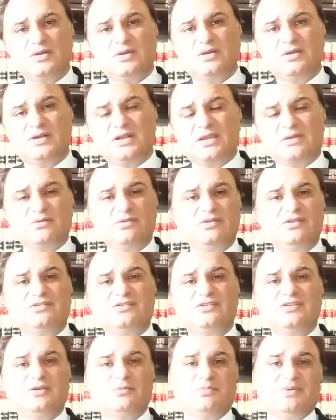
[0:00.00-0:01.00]

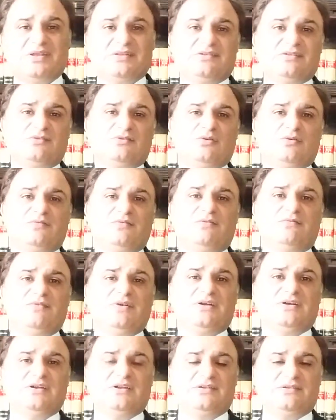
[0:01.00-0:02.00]
requisition the presence of a
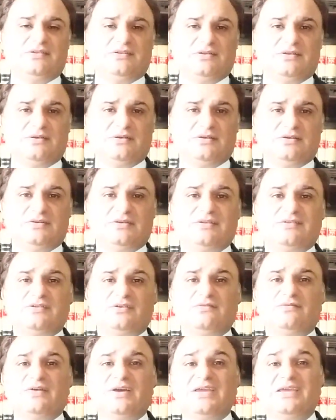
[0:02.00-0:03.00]
witness
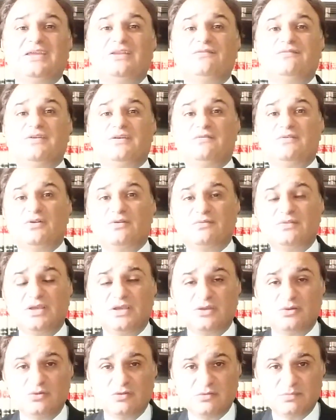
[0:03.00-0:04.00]
testifying in favor of the
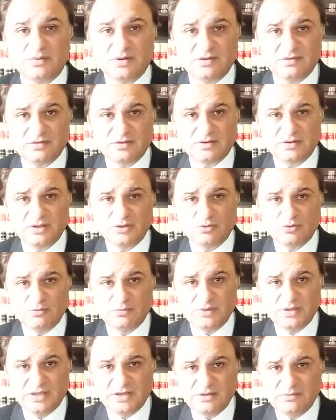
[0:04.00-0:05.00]
accused person. He could
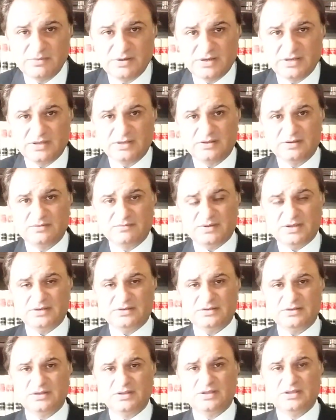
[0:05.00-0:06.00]
be anybody,
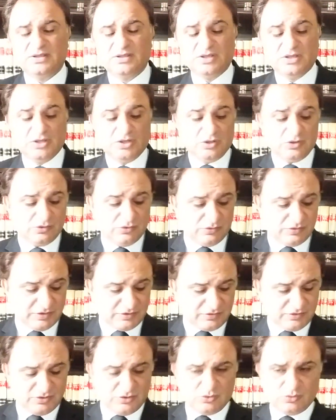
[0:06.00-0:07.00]
right? So
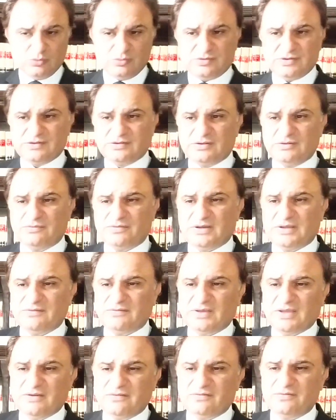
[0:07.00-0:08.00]
section
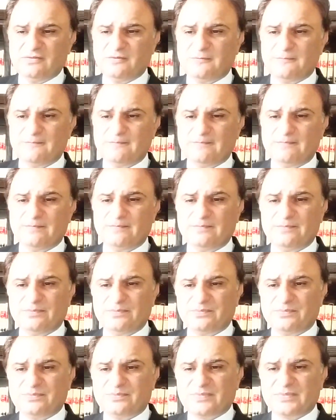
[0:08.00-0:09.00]
265F
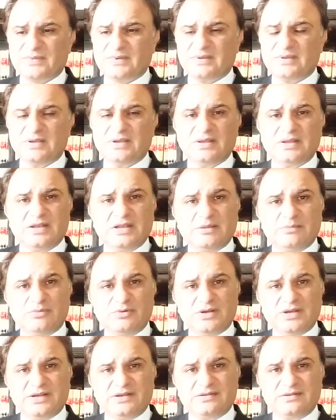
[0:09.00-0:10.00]

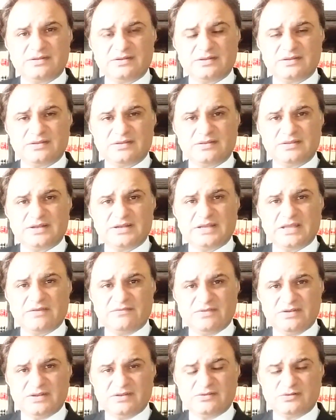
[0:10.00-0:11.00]
elaborates that
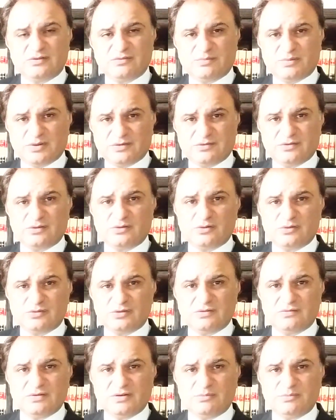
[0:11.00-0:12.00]
evidence of
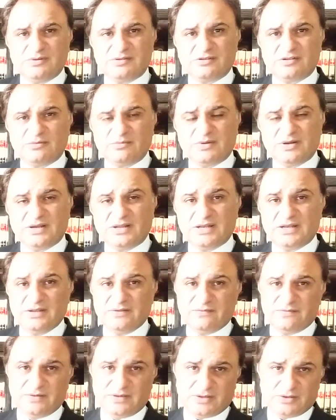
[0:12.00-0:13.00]
prosecution will be summoned, and
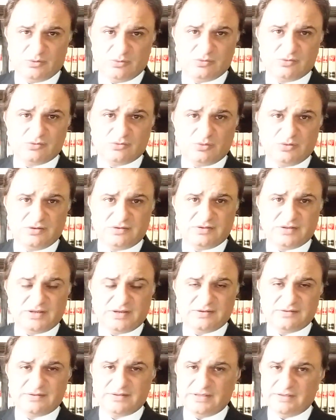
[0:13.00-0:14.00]
if accused so
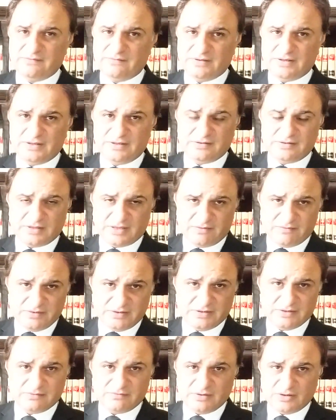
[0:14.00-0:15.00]
desires, his
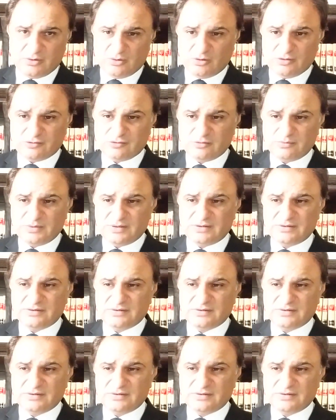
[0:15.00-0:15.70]
evidence will also be